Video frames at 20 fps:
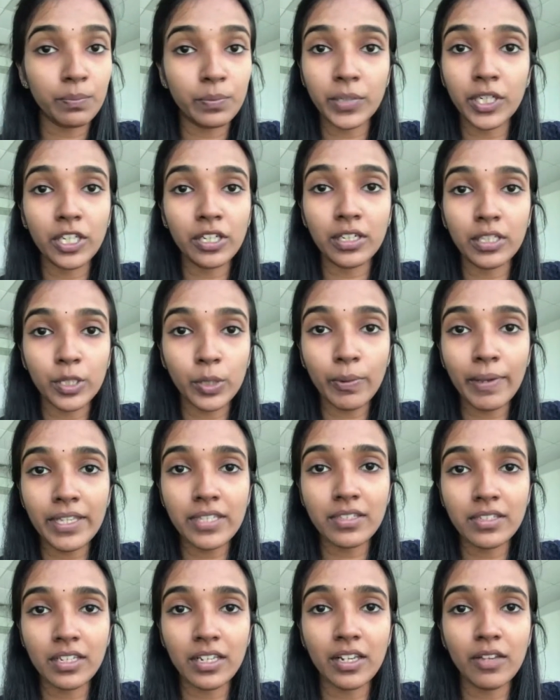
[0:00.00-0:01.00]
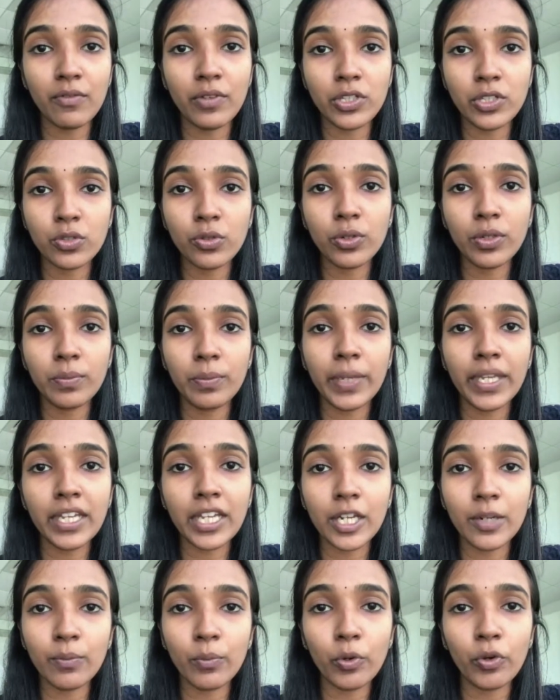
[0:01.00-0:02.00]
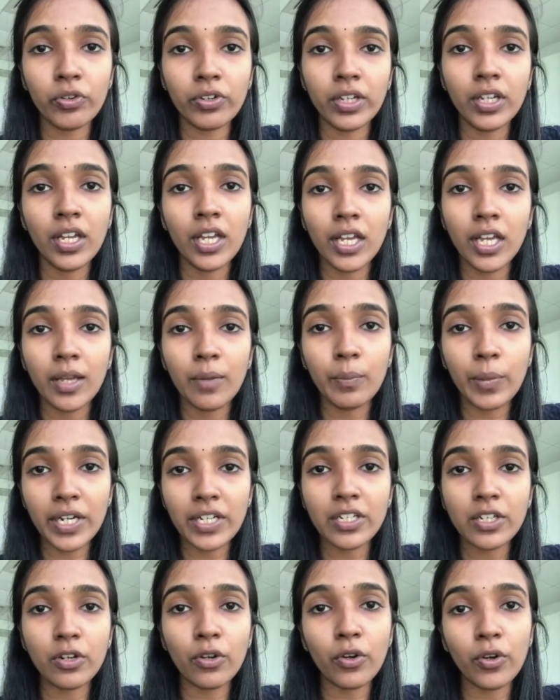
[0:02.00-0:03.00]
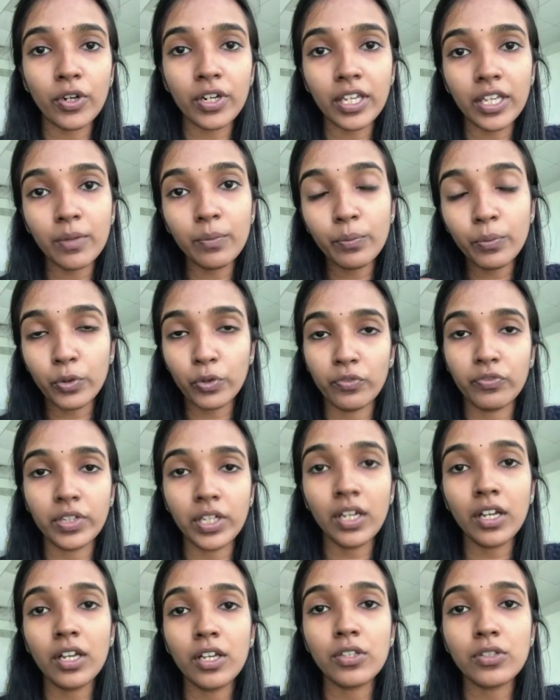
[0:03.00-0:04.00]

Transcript: particular question, which could make it more better or improved.